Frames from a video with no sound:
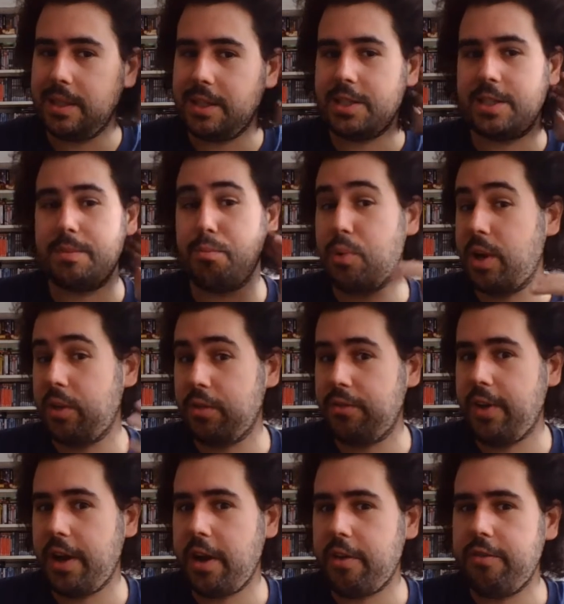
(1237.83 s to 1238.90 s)
There's Breath of
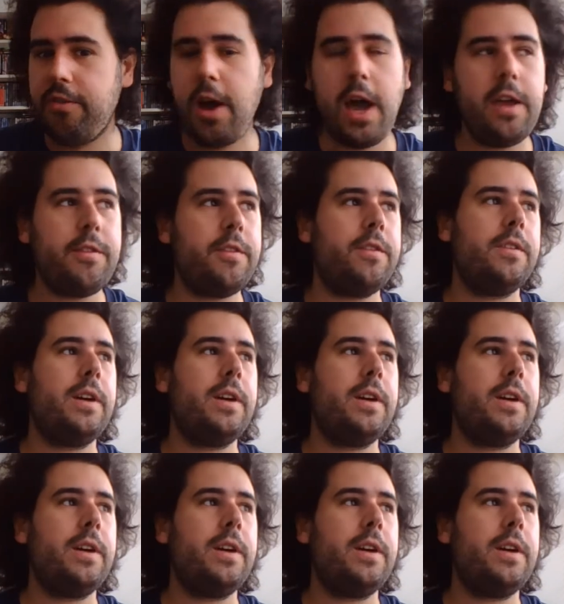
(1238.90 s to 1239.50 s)
Fire 5.